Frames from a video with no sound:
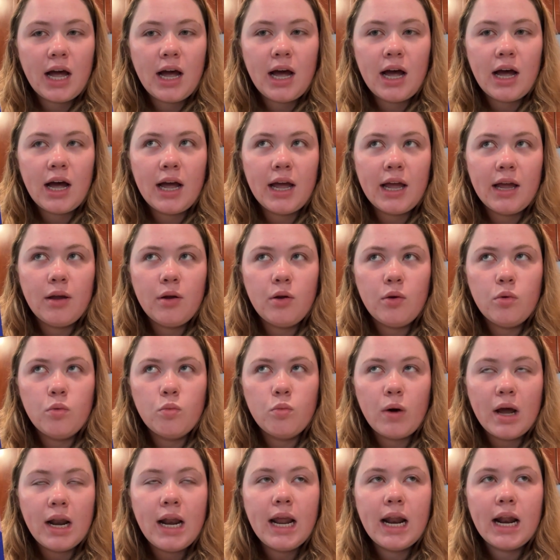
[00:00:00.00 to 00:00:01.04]
I
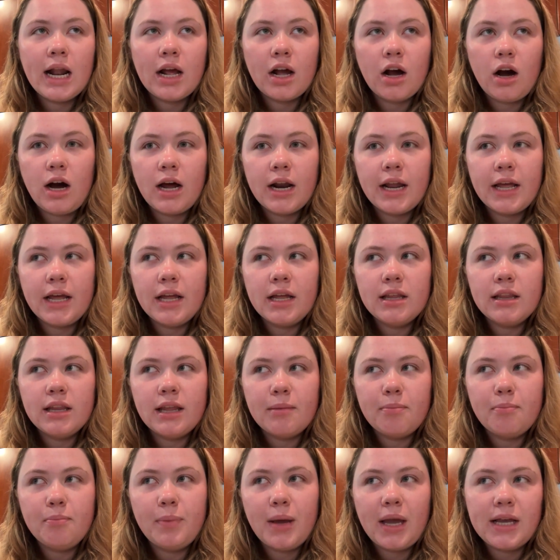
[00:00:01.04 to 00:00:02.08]
went and I got it
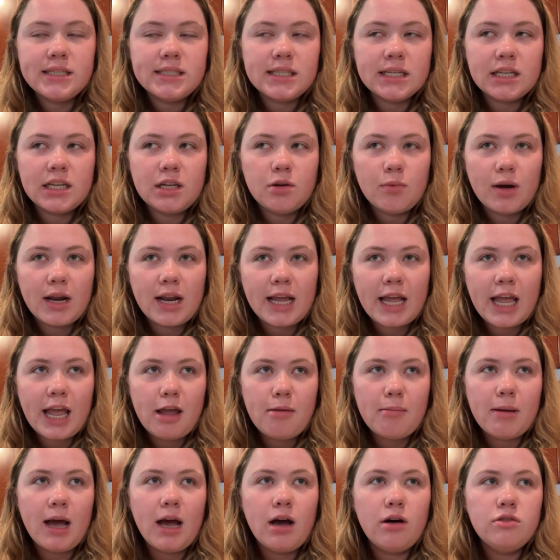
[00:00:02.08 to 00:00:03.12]
like basically when it
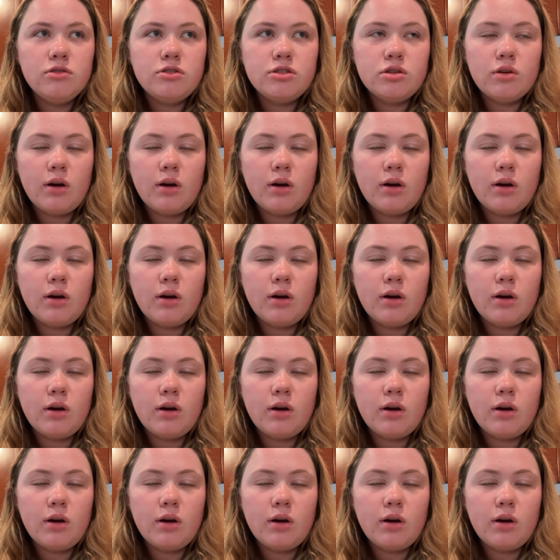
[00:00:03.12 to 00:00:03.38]
came out.